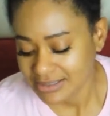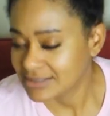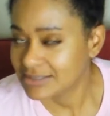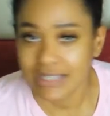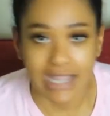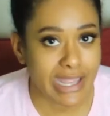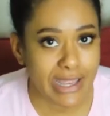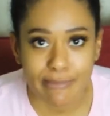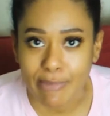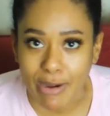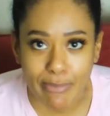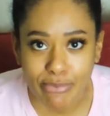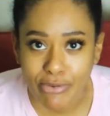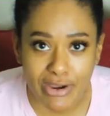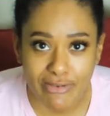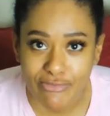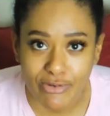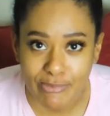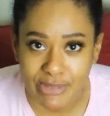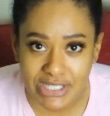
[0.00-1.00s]
Same, I
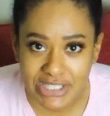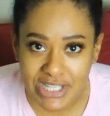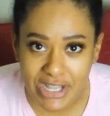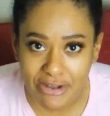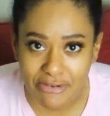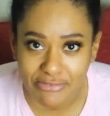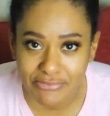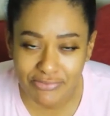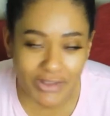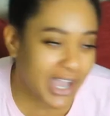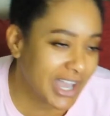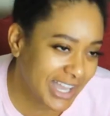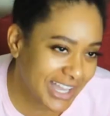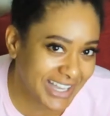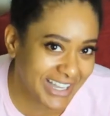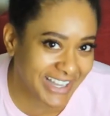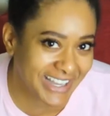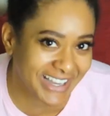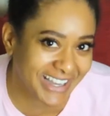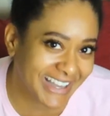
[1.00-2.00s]
pray for
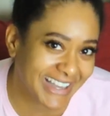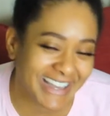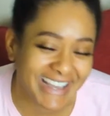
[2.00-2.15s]
myself.